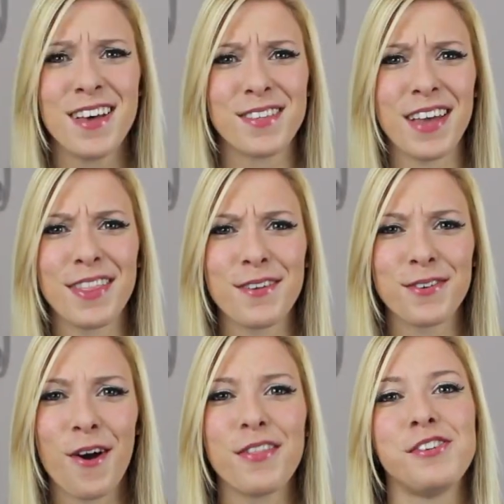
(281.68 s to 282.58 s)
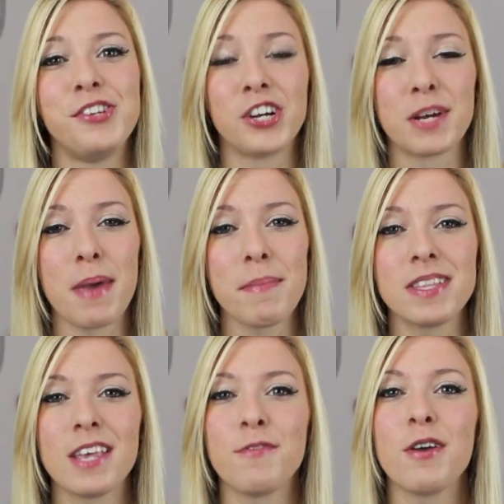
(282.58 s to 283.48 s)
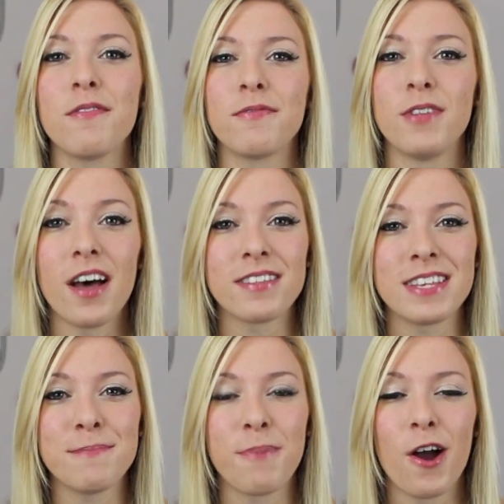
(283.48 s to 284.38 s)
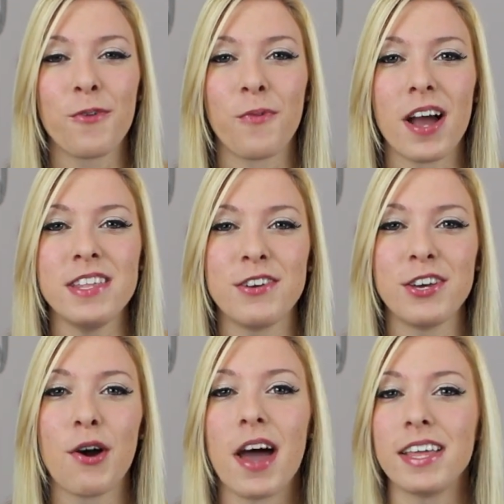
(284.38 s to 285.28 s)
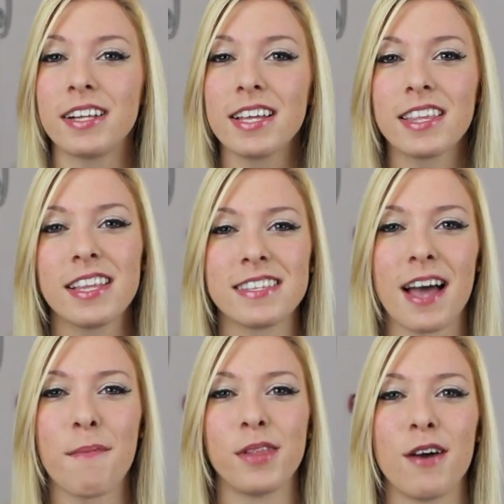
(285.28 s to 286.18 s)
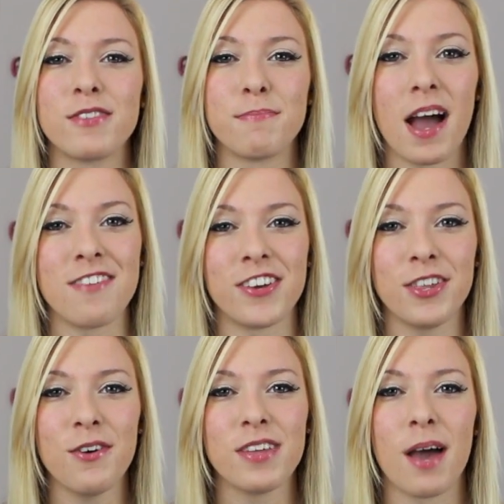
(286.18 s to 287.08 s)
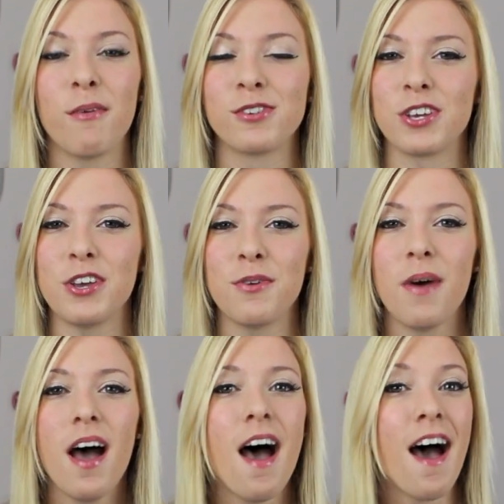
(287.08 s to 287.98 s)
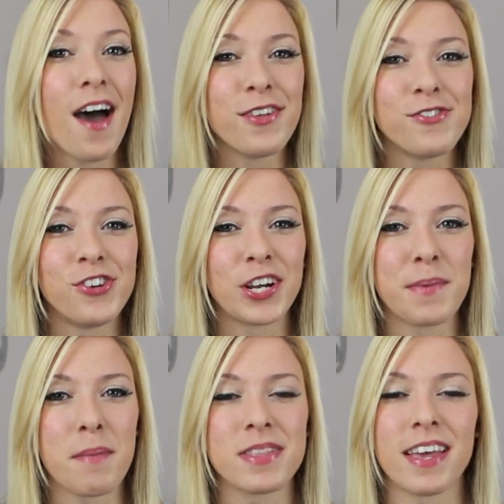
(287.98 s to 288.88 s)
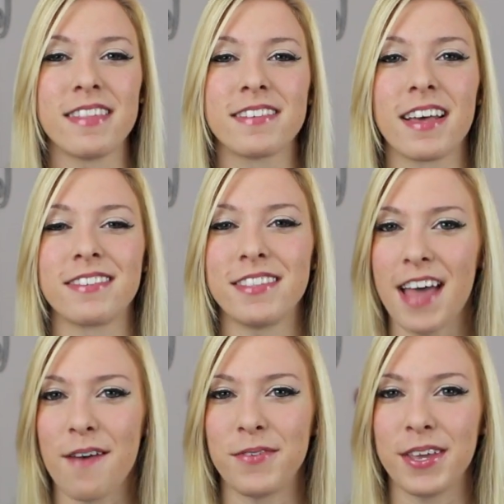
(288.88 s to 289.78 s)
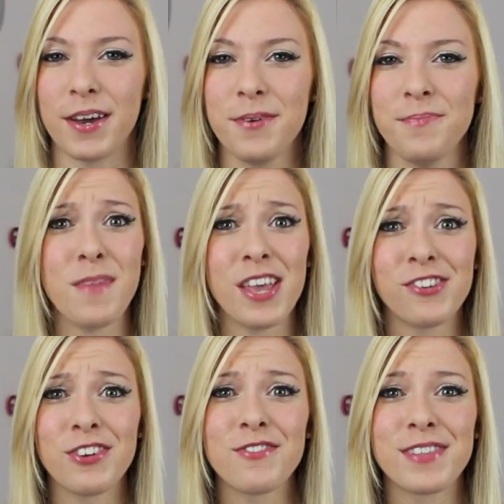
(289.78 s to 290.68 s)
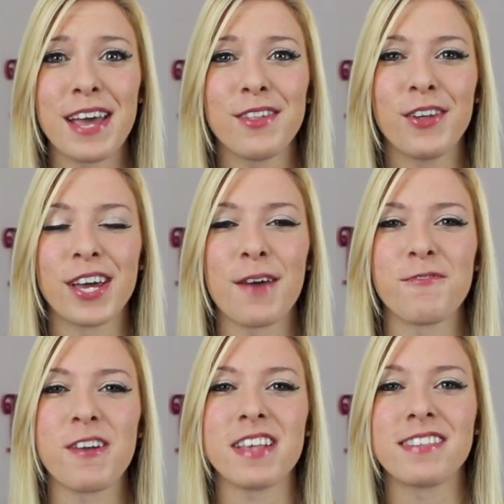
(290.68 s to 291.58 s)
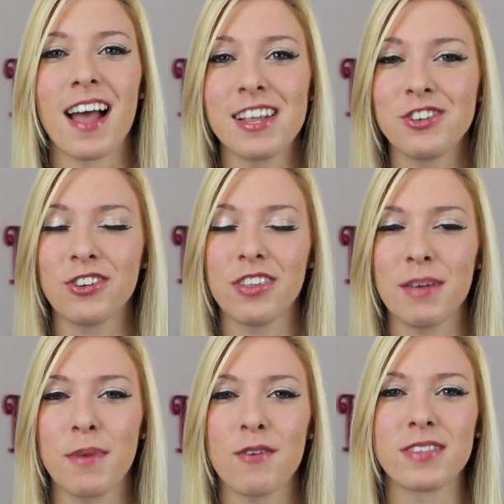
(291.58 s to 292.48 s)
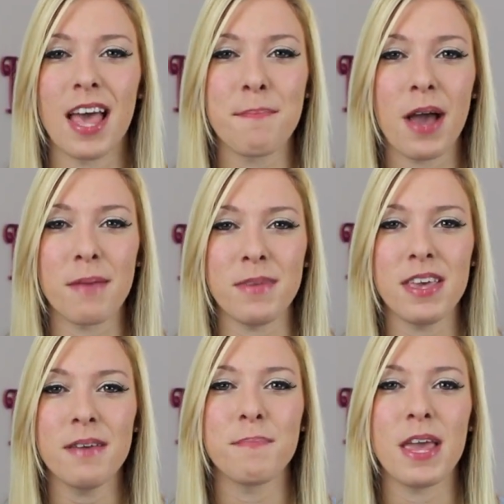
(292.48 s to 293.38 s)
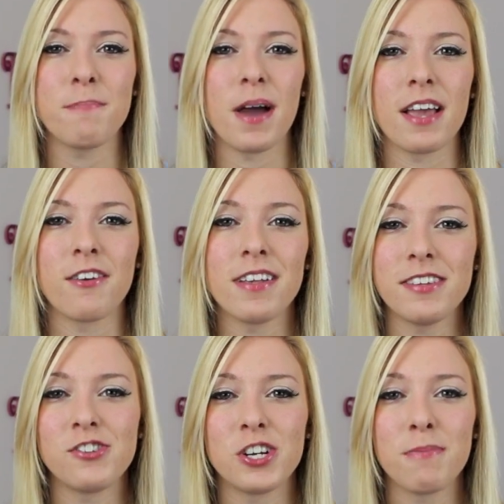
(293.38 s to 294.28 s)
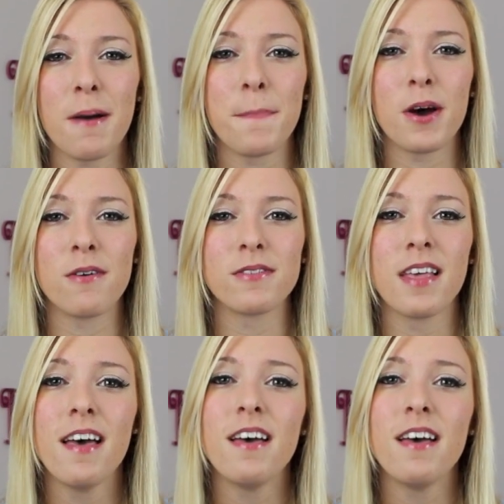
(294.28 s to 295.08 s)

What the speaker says: So yeah, those are all the cheer commandments. If you have not seen part 1, you can go ahead and click the link down below to my channel, and I will show you other cheer commandments I discussed in that video. Make sure you stay on the lookout for a signed cheerleading bow signed by me, made by Crazy Cheer Mom Bows.